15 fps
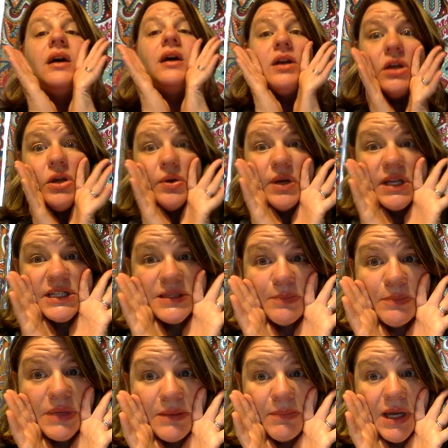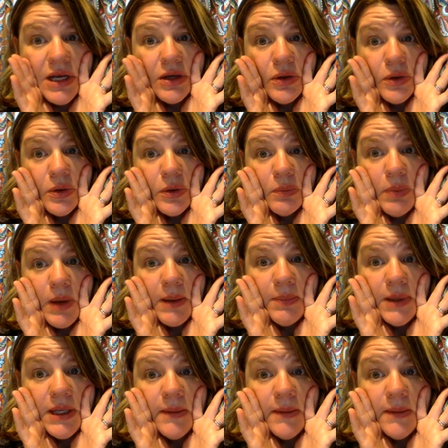you get to meet my new puppy.